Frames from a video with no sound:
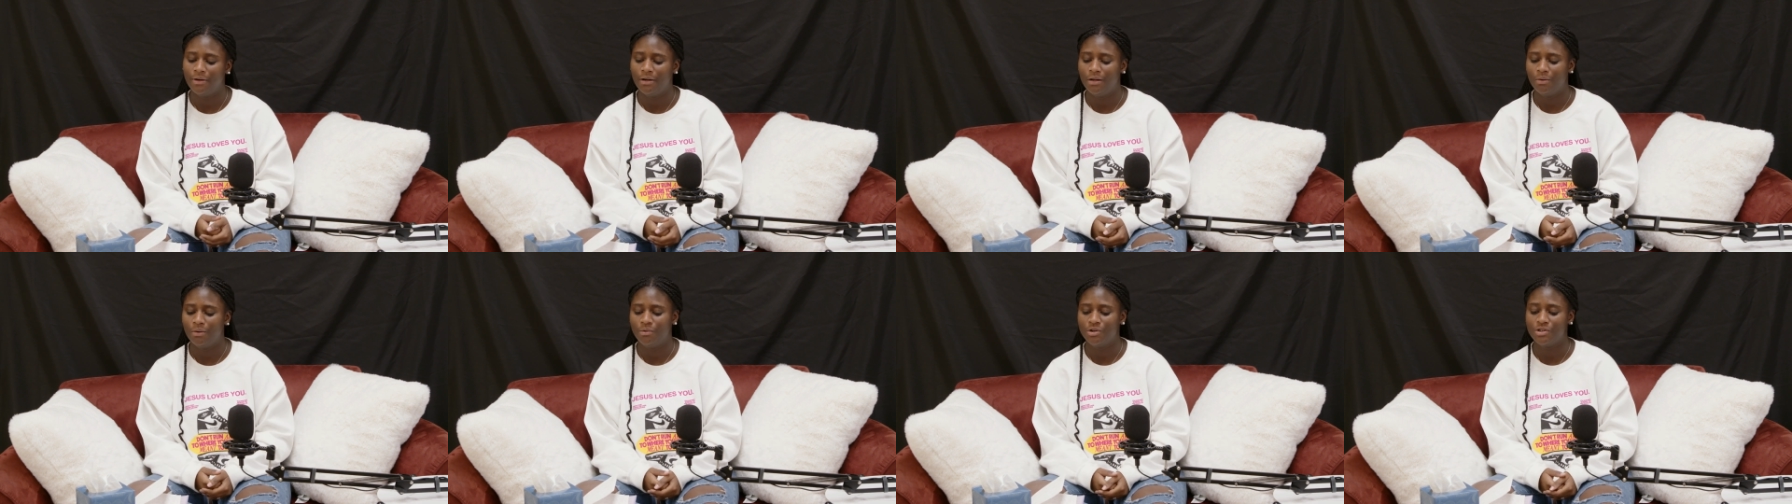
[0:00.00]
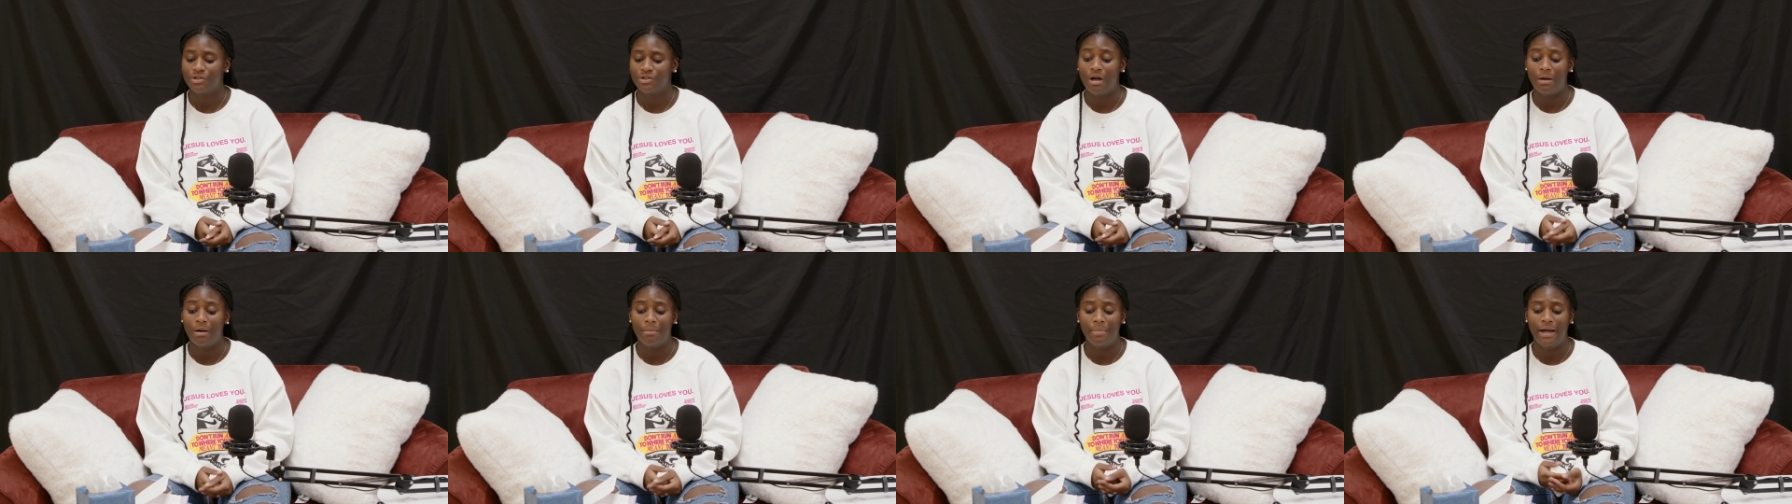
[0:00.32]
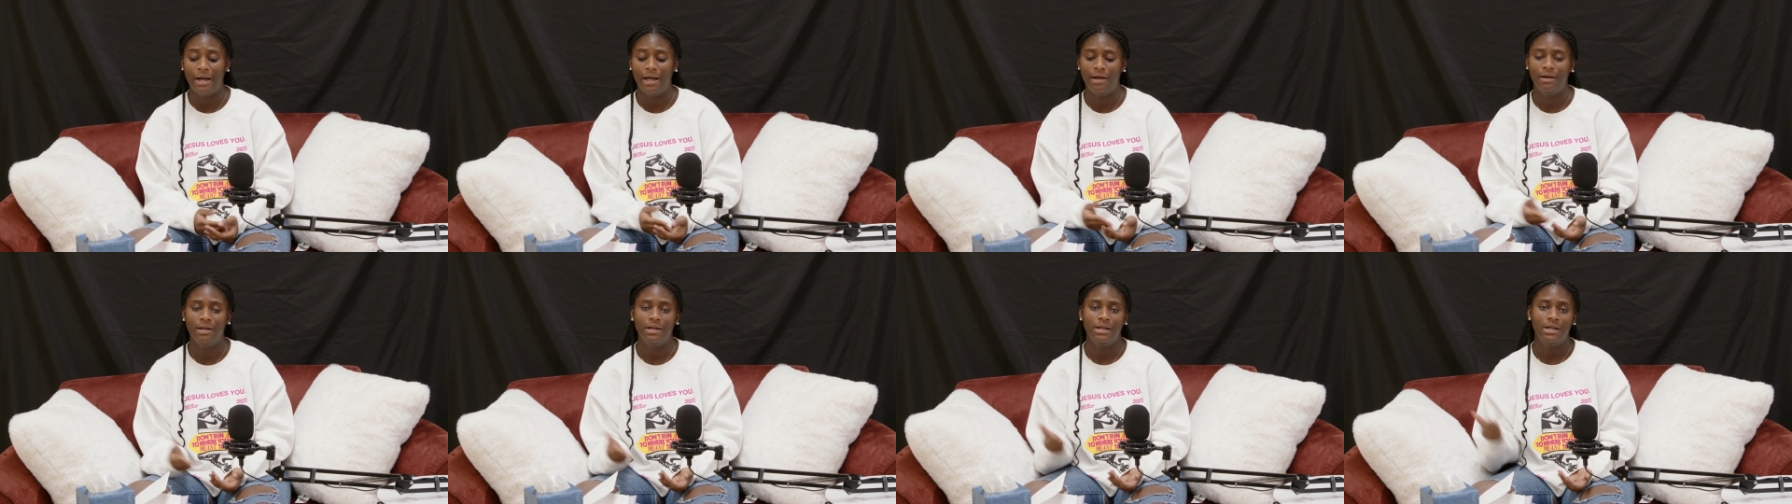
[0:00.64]
We're talking about
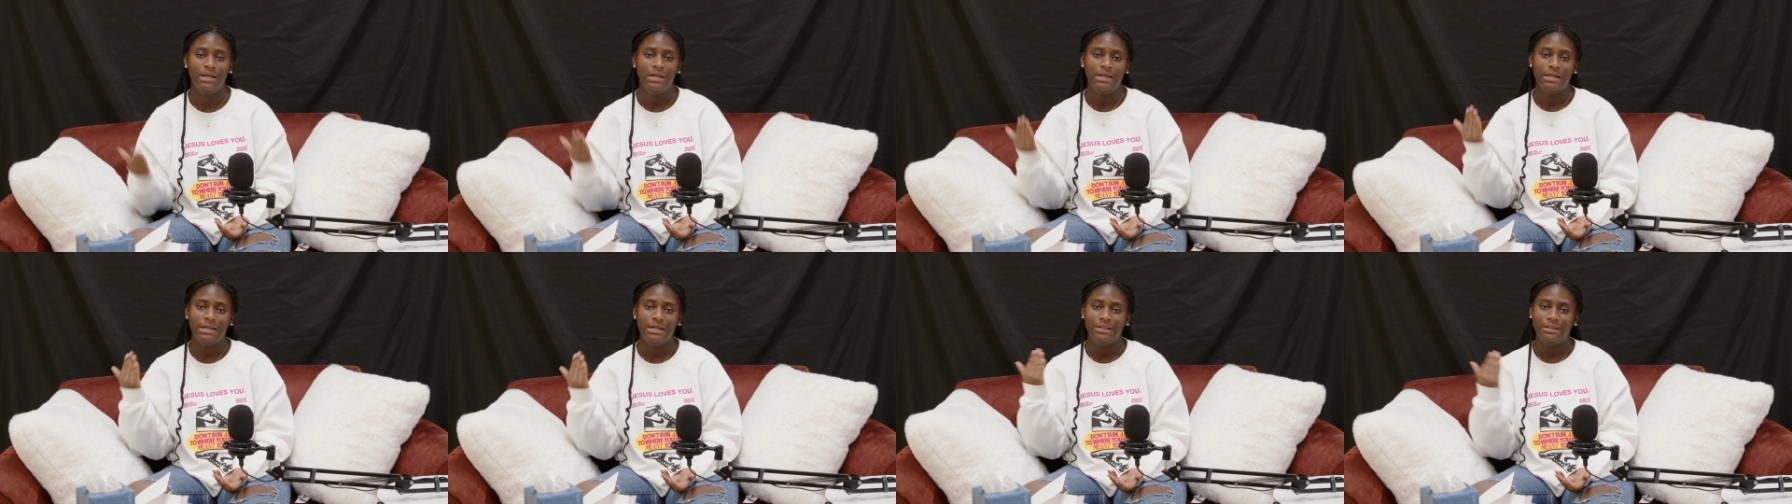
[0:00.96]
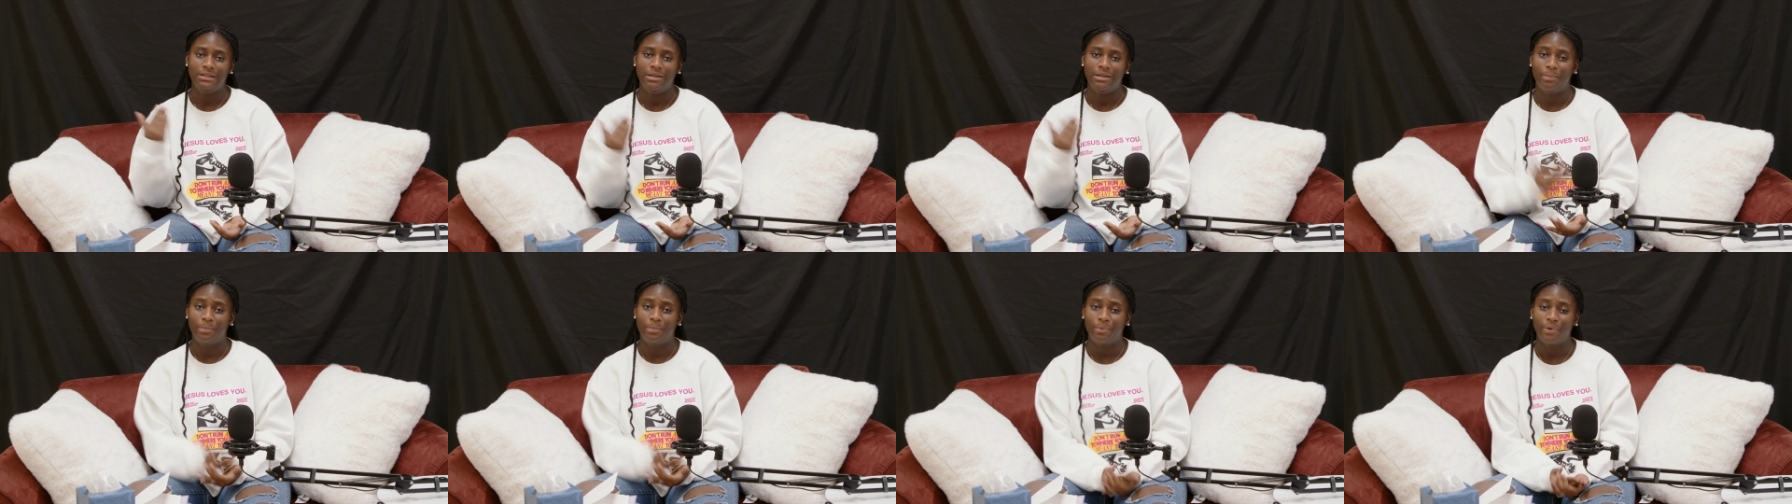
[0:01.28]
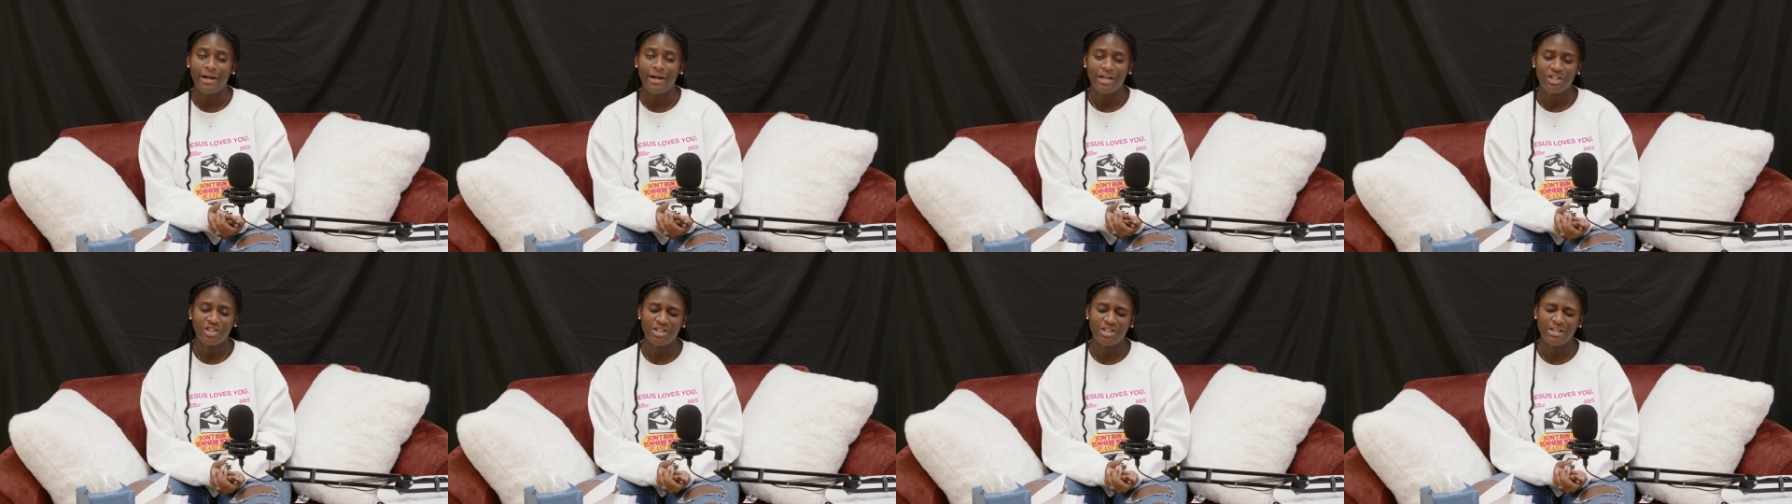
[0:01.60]

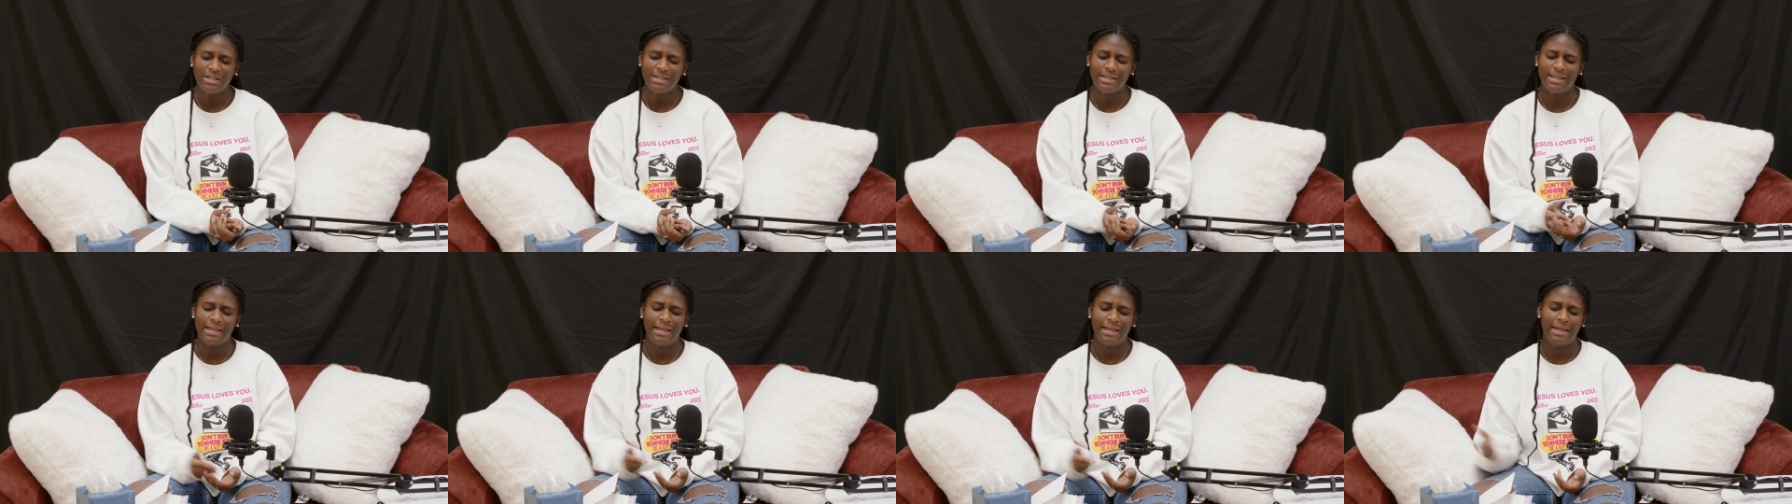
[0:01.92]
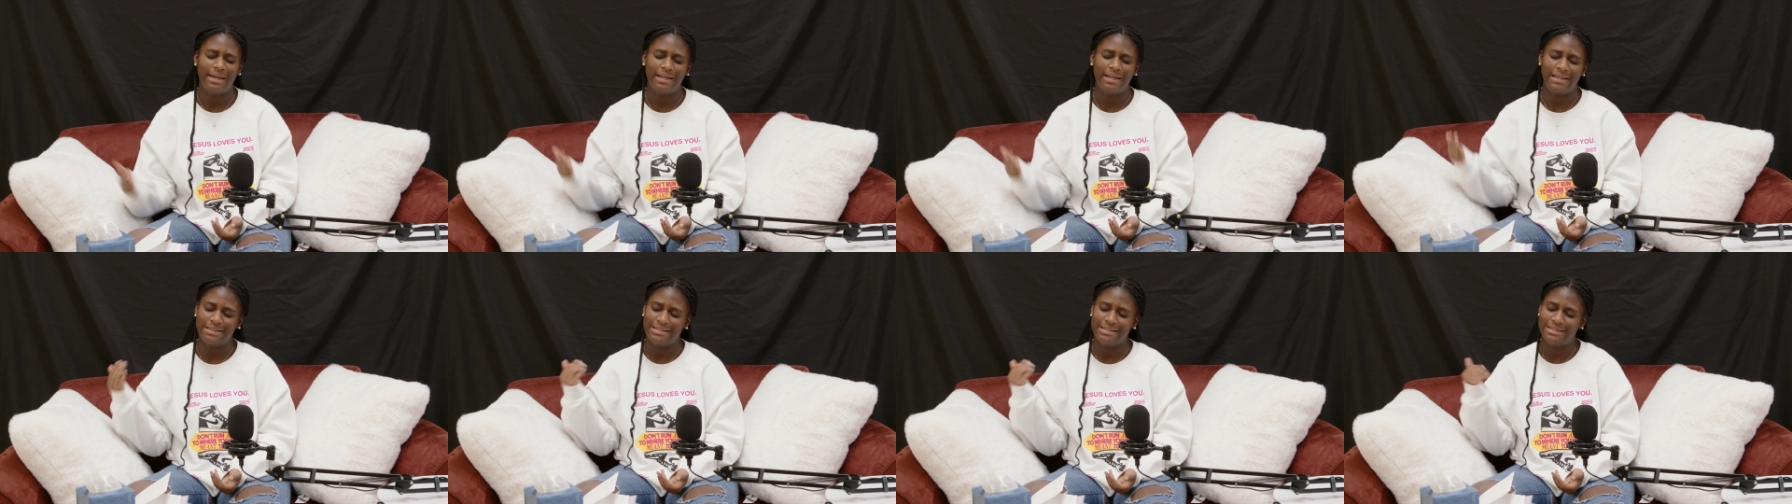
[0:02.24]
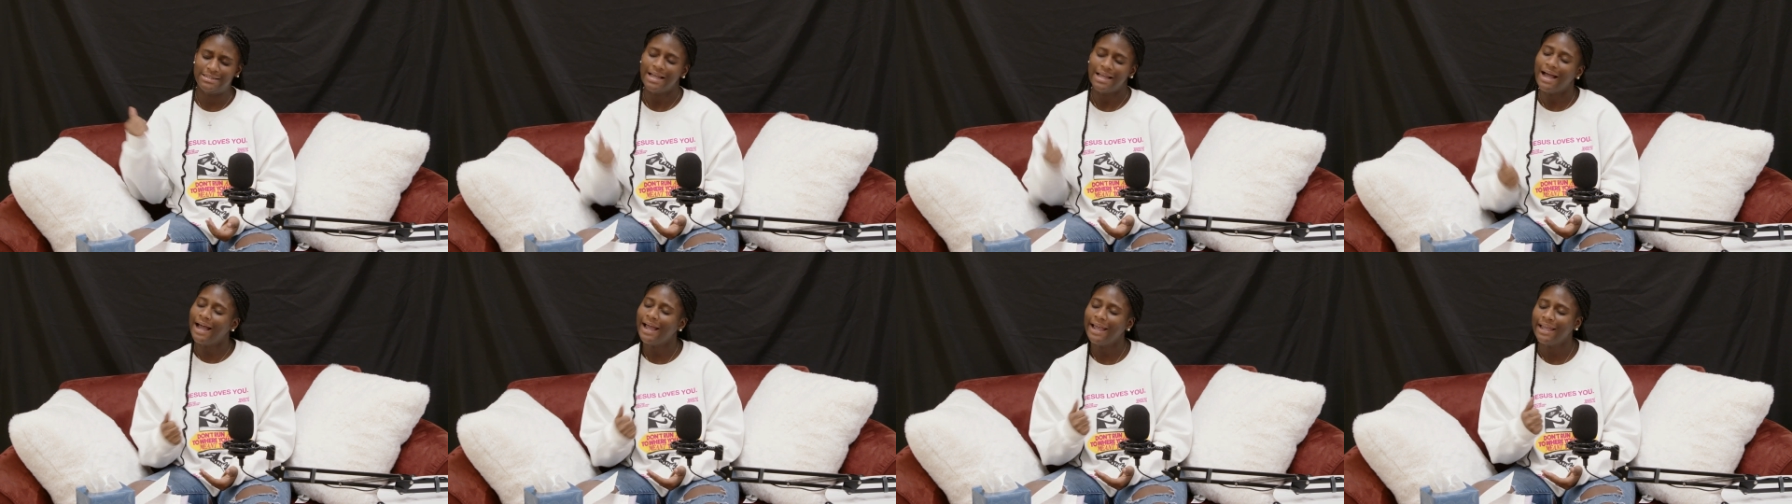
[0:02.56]
depression and
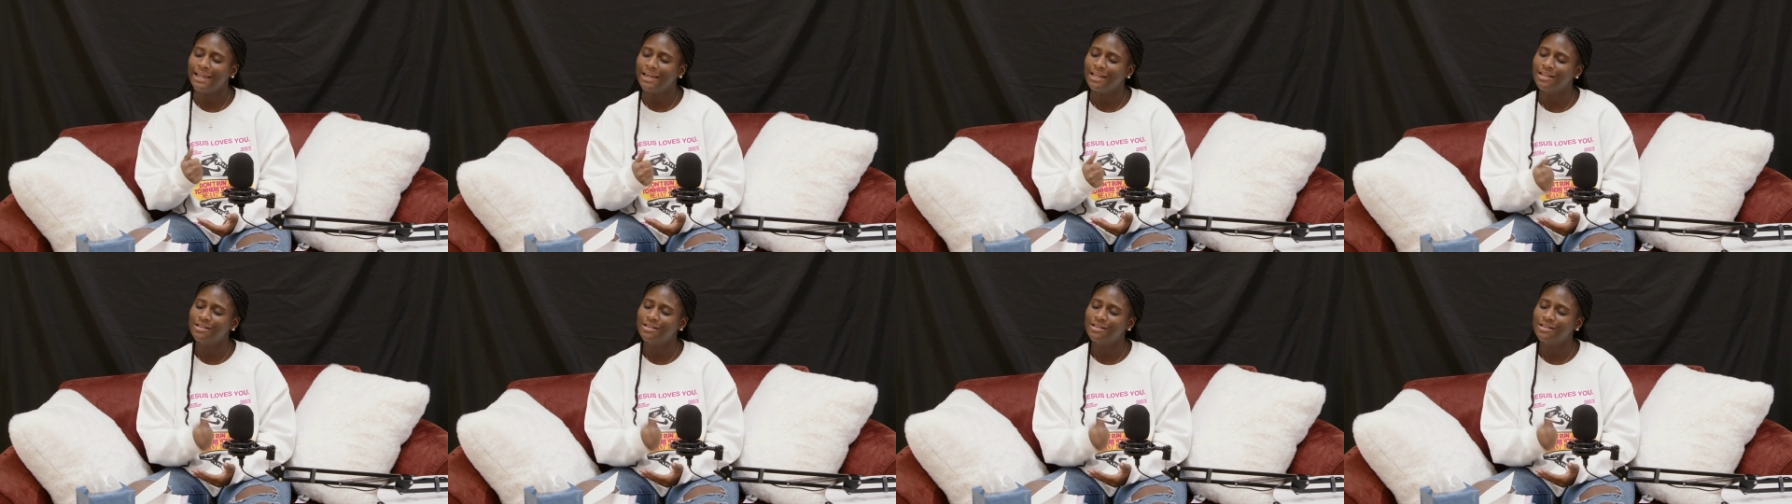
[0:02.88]
anxiety.